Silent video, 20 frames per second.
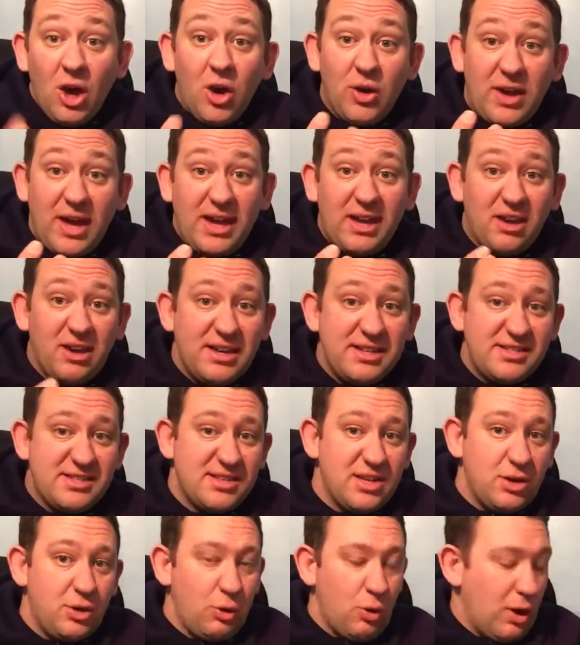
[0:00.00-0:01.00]
Okay guys,
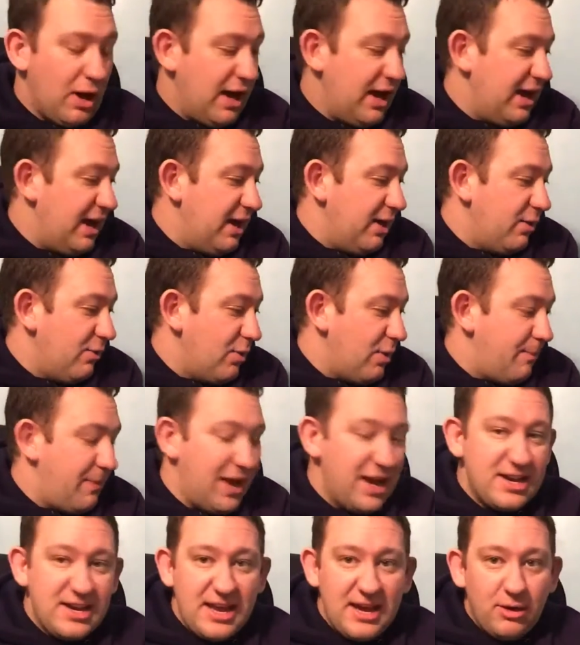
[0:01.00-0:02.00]
so we're
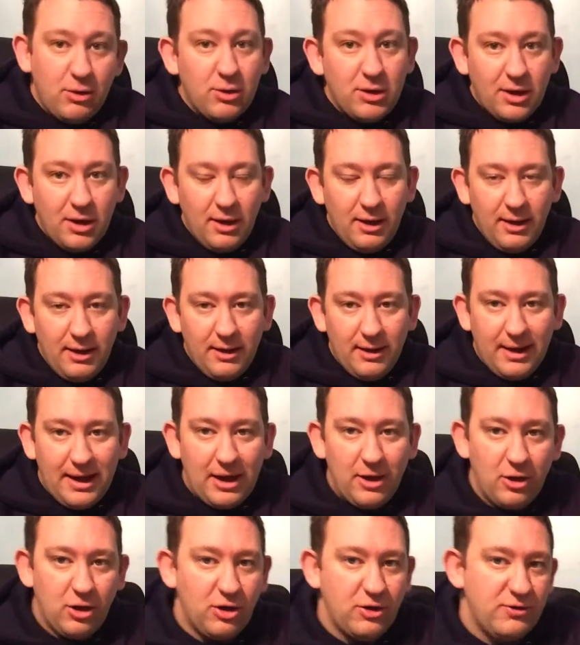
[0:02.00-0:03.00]
back now
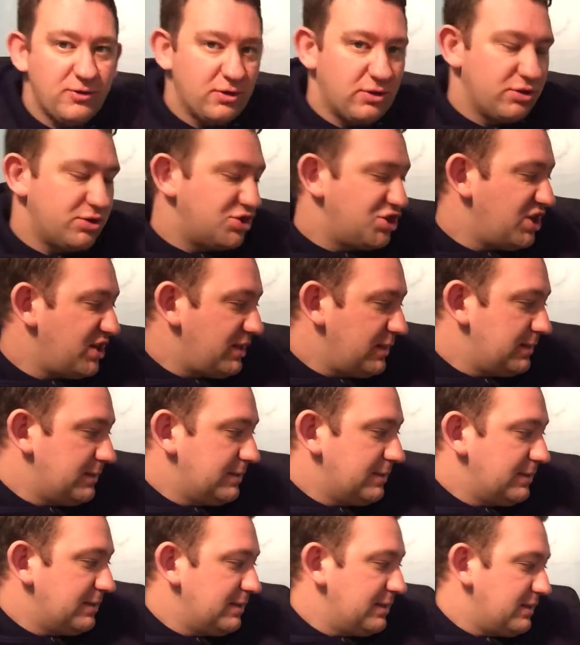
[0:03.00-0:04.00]
over on the chair,
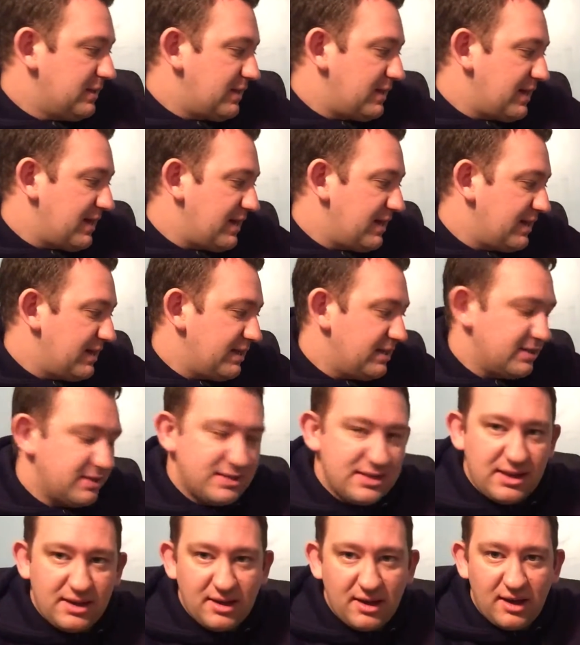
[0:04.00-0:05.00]

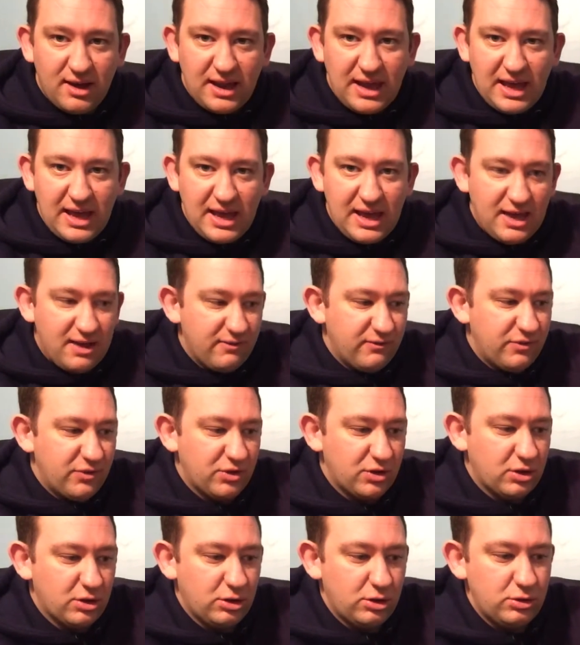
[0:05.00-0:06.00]
and I
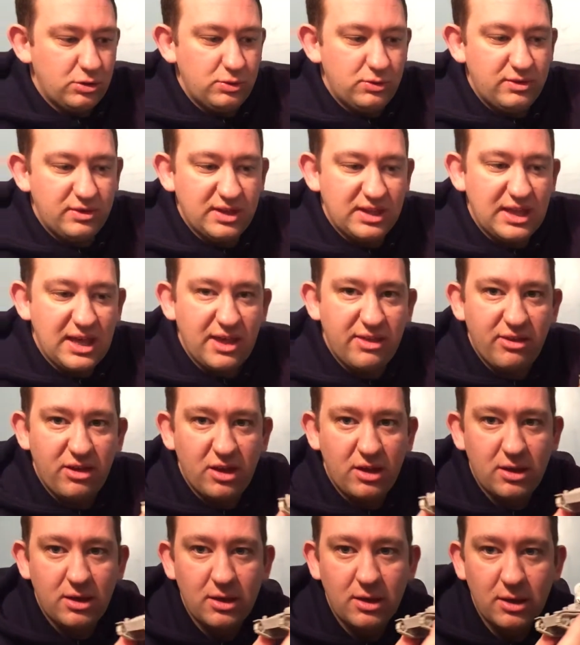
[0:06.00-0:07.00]
have glued
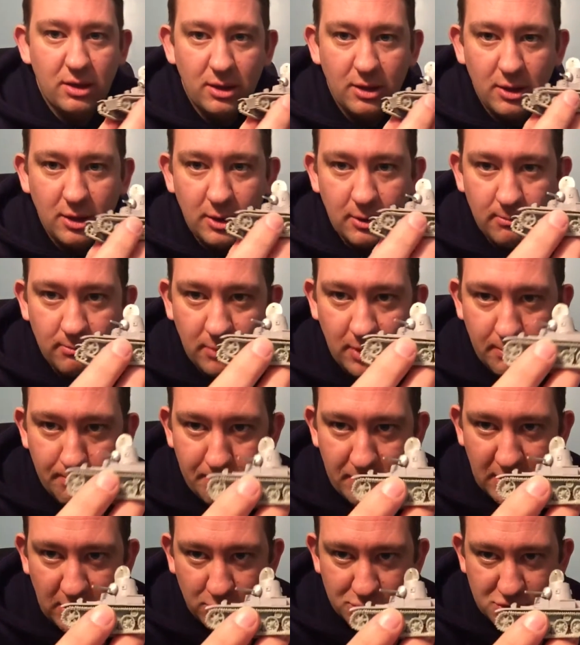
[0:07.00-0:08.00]
together my
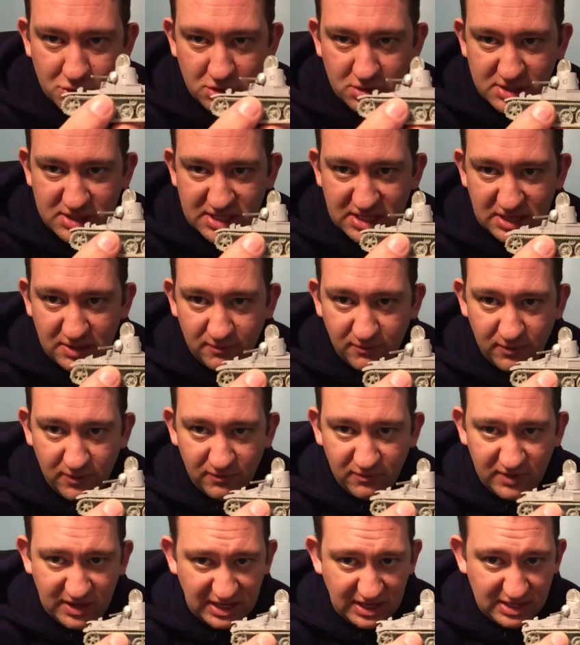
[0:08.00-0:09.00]
Belgian
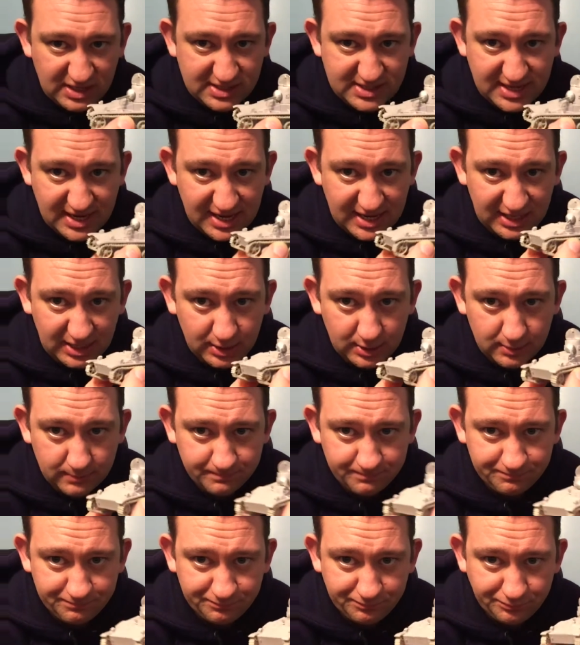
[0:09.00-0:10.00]
T15 tank.
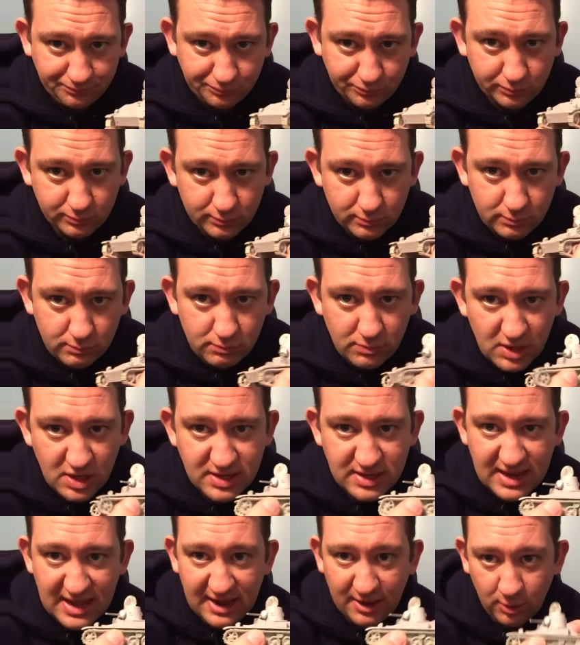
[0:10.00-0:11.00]

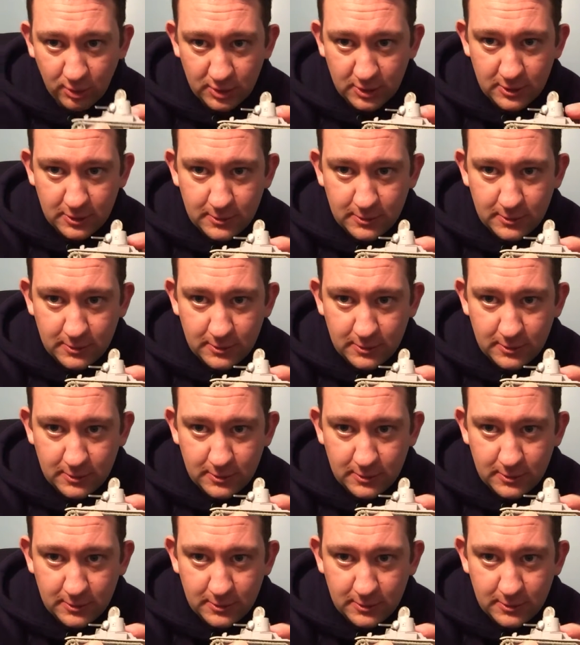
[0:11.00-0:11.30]
Now,